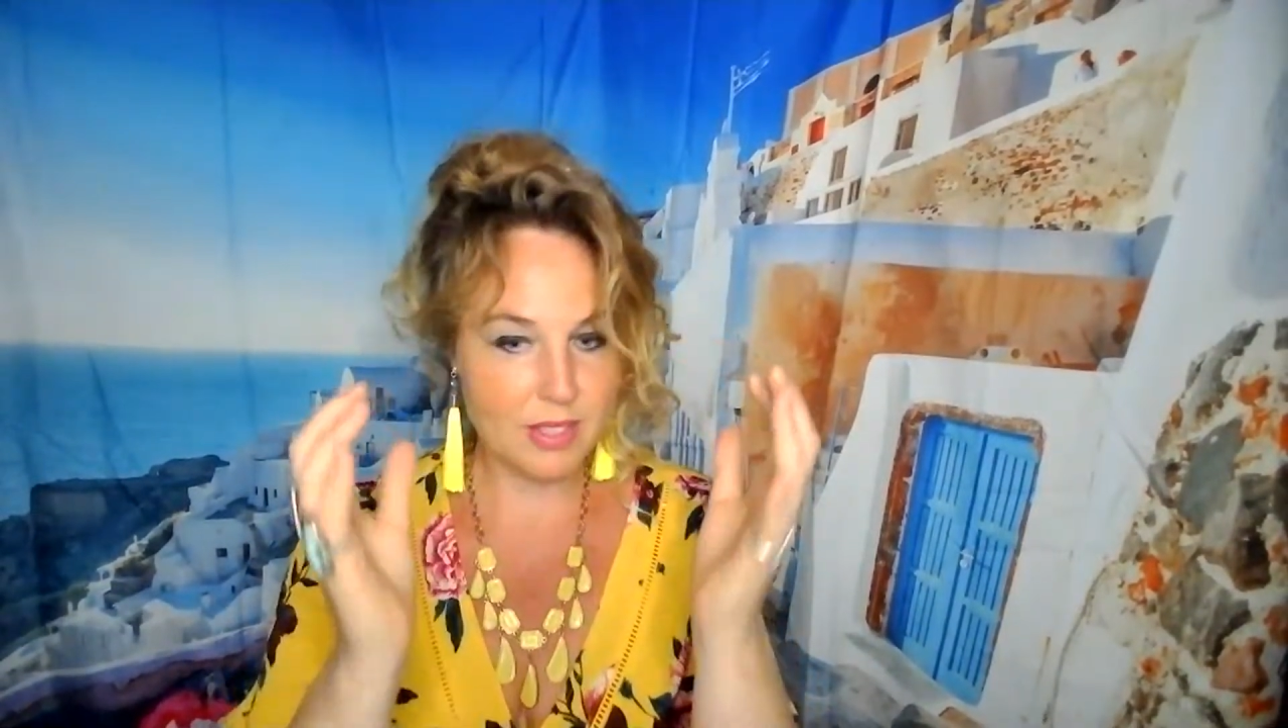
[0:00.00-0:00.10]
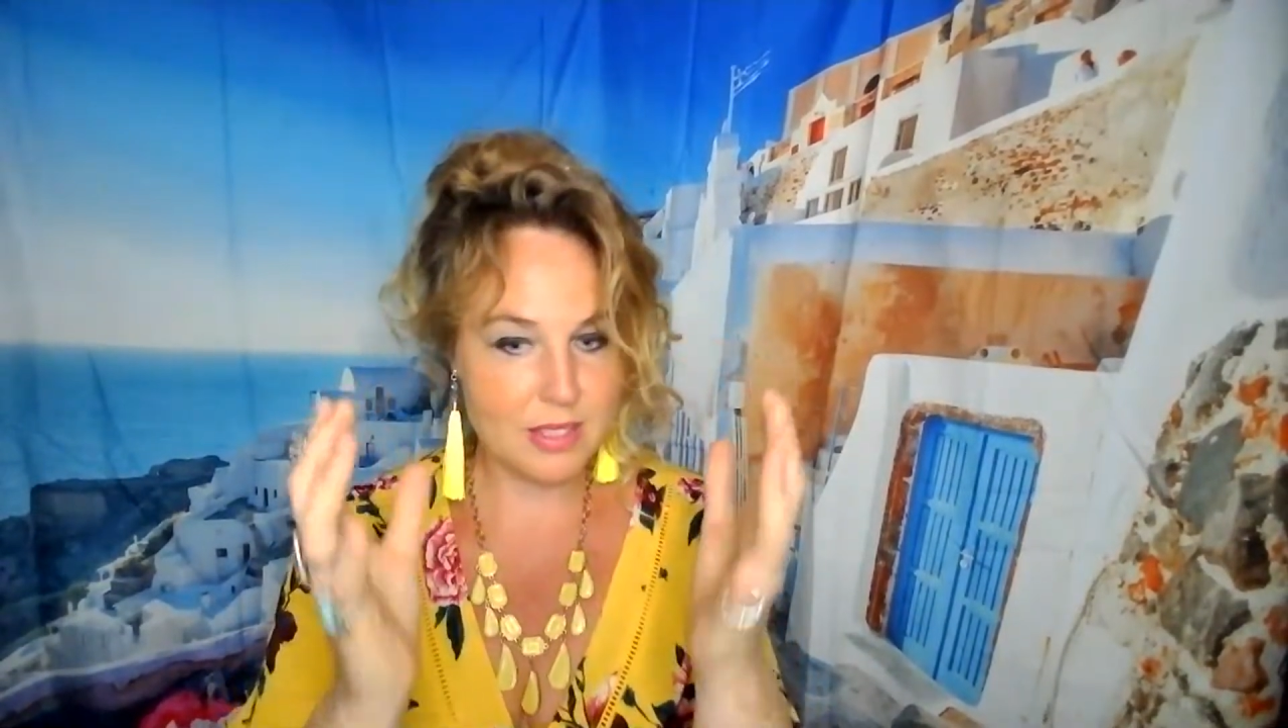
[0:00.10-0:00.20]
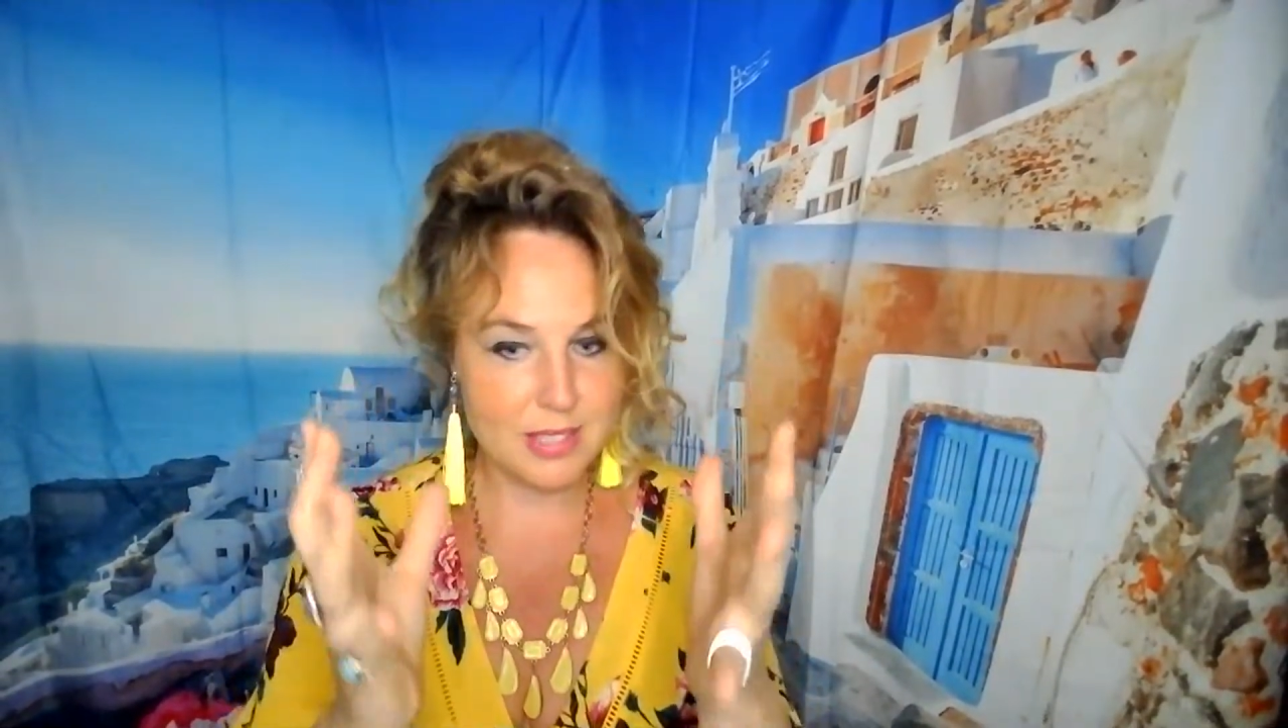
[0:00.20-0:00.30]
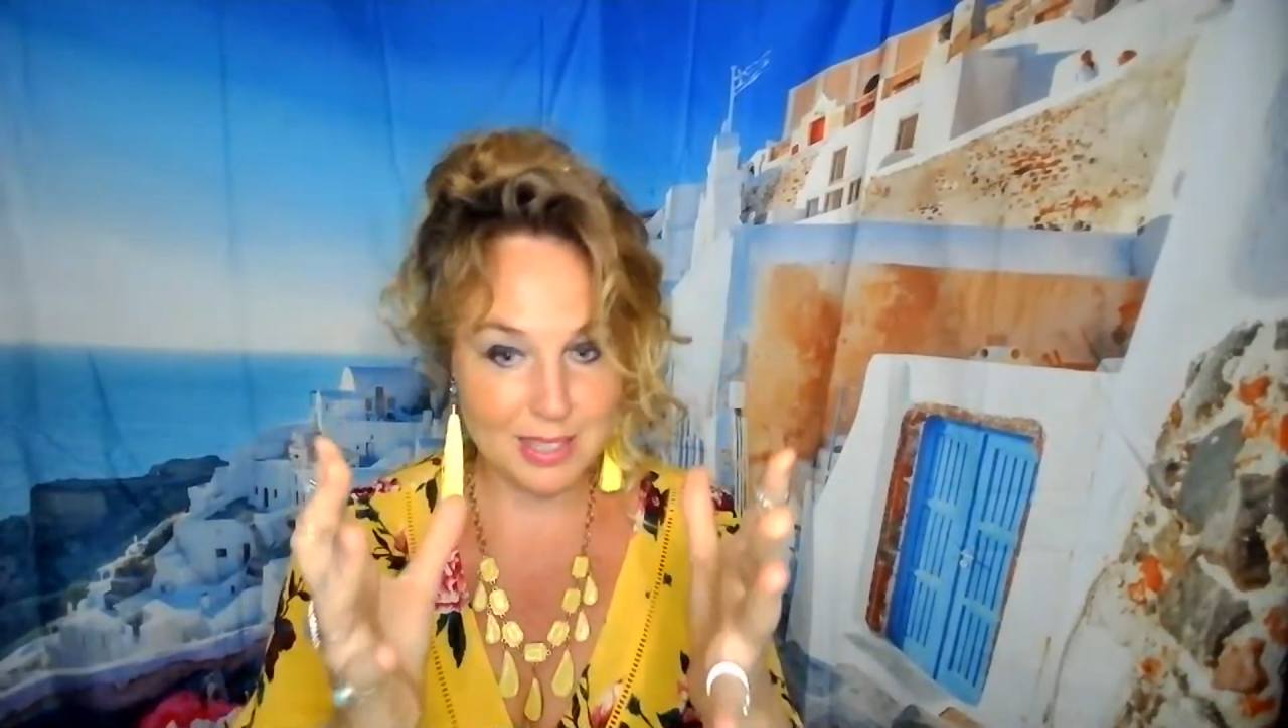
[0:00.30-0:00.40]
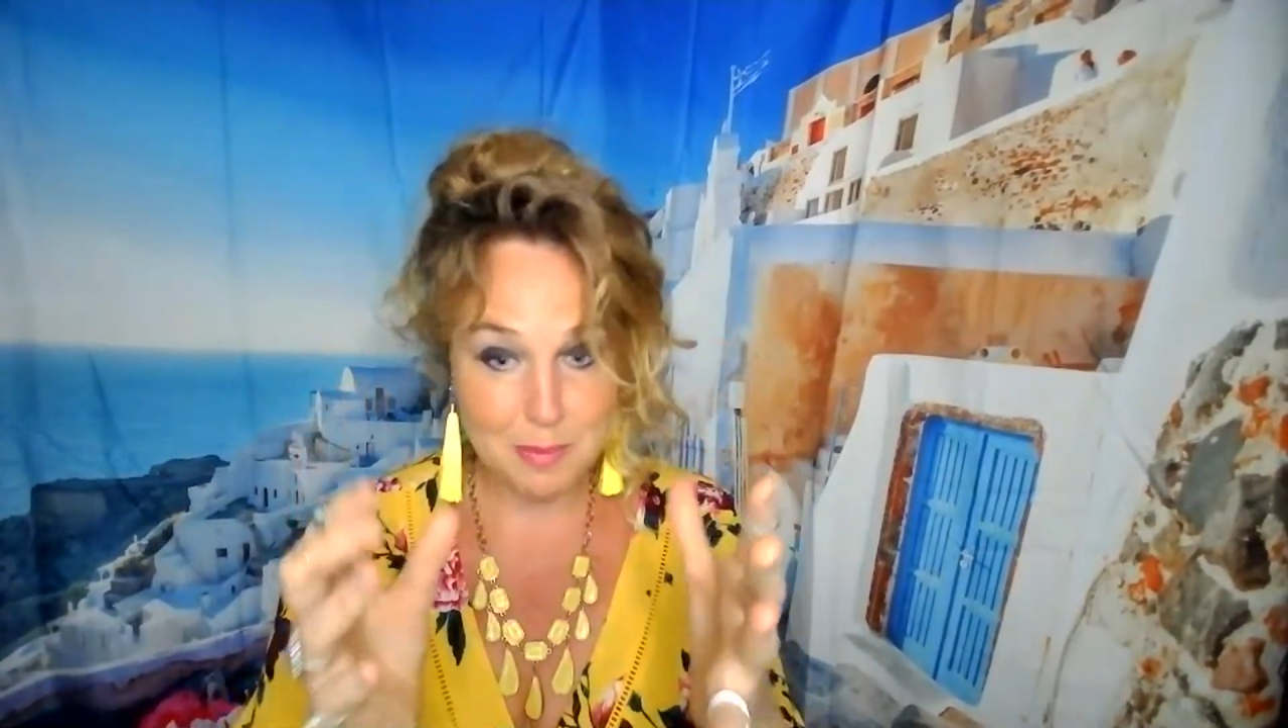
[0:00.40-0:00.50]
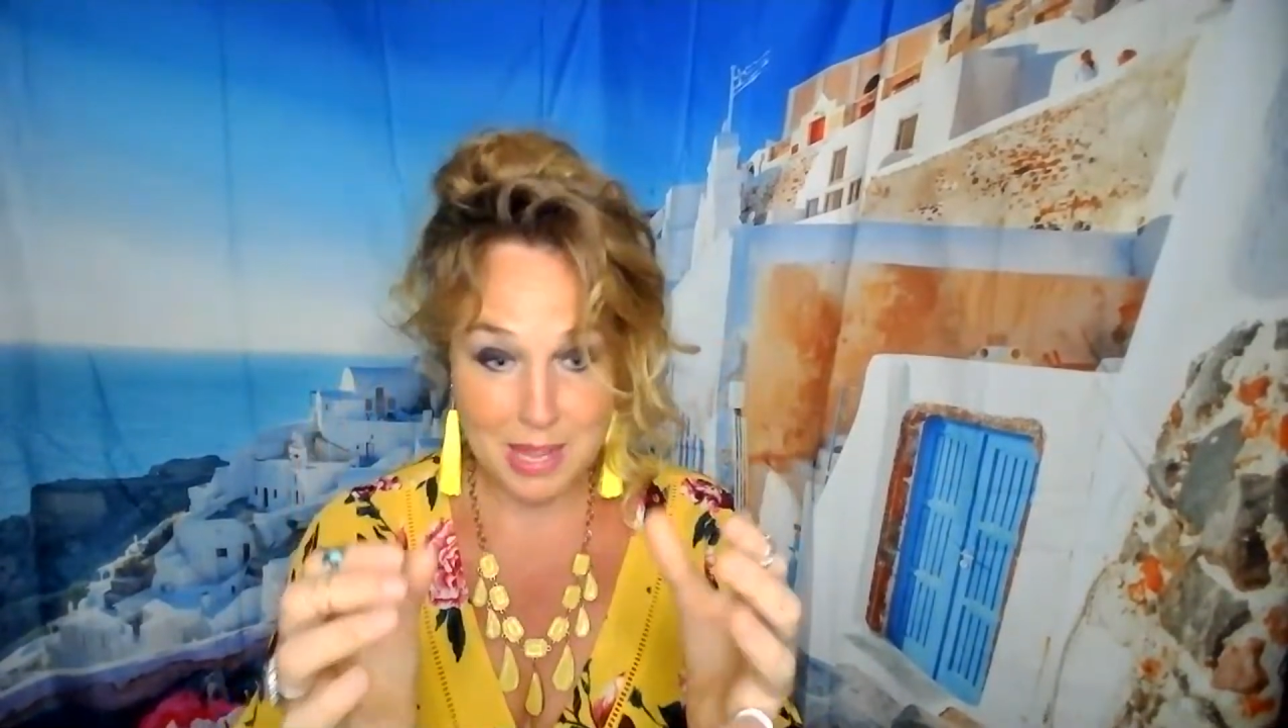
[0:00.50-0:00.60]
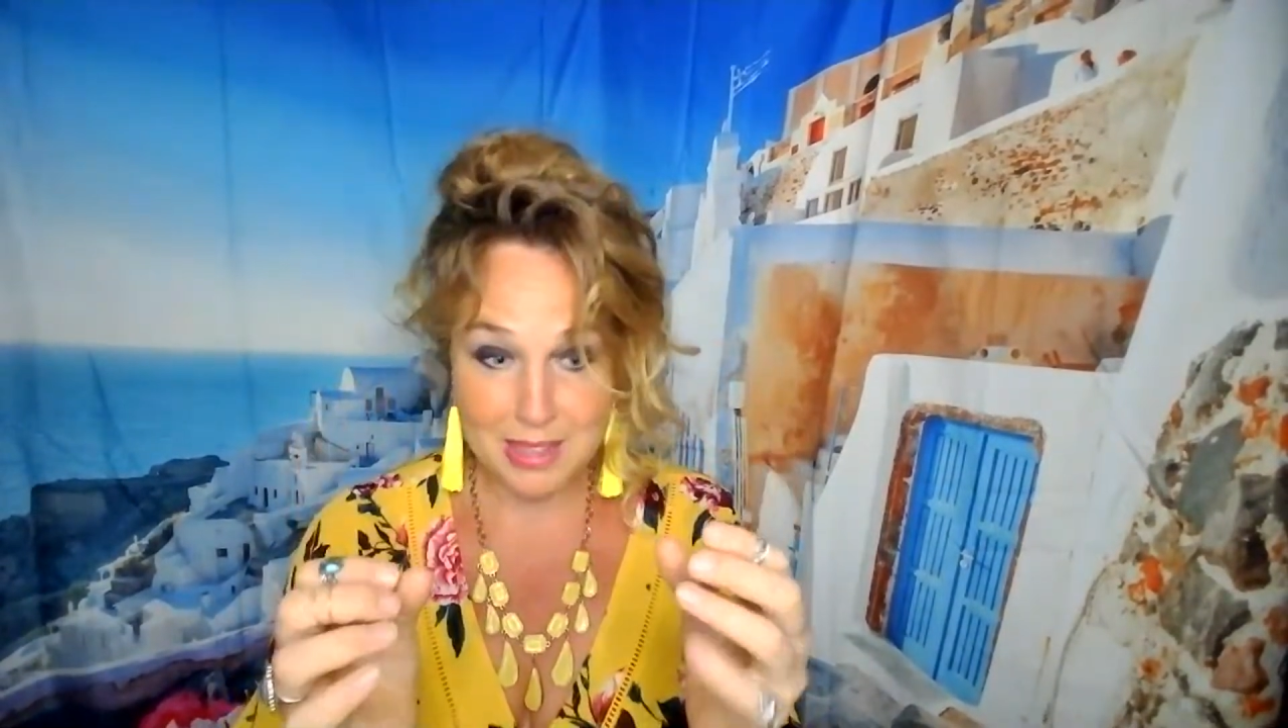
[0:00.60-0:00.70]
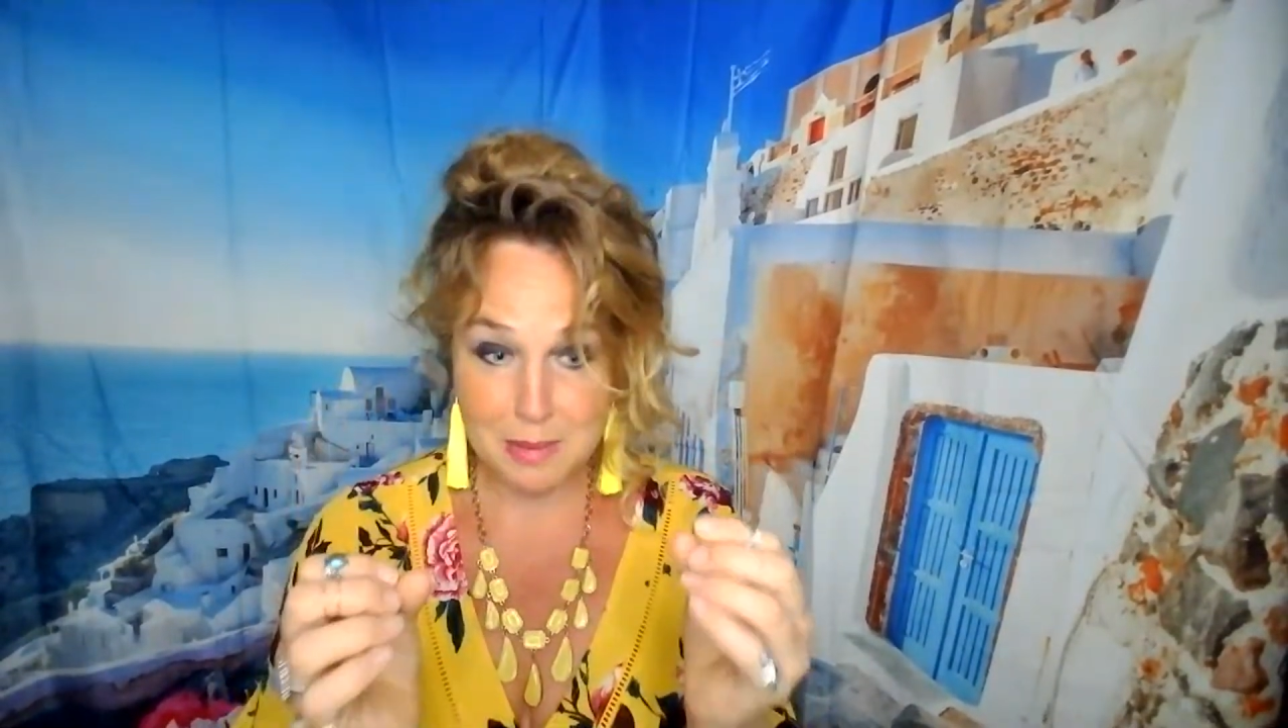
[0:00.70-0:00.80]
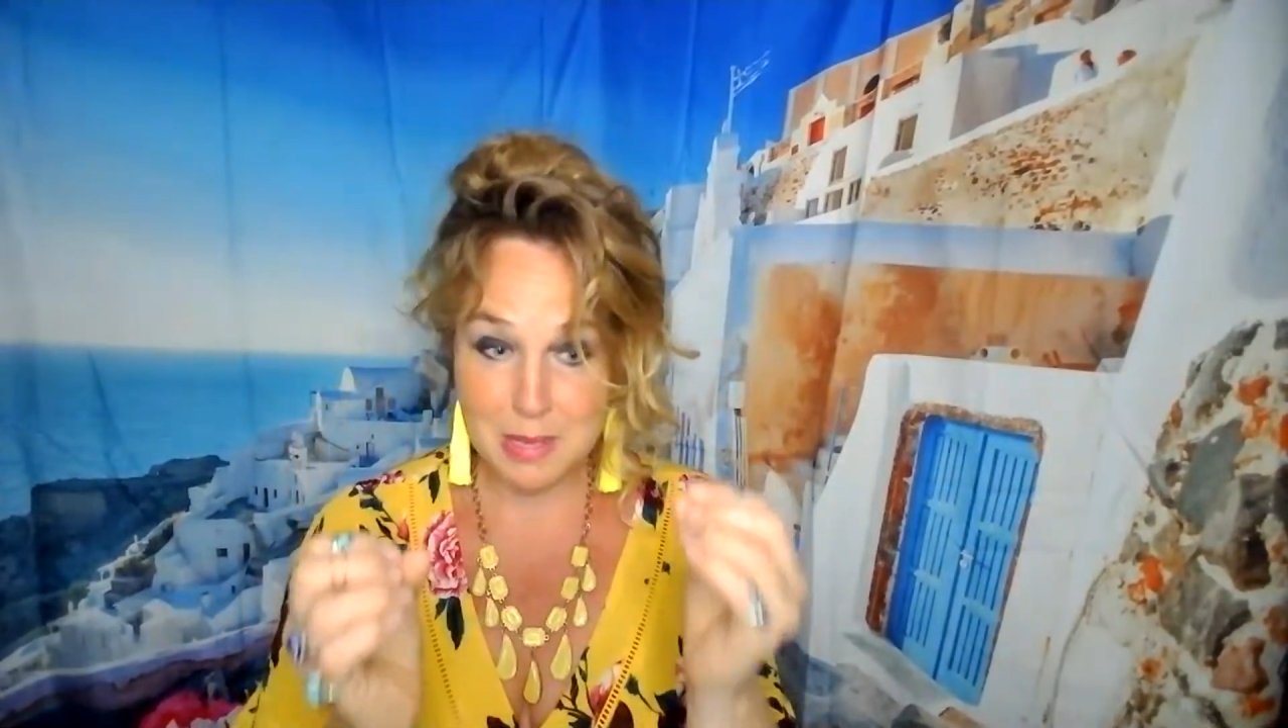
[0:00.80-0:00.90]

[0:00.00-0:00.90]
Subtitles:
telepathic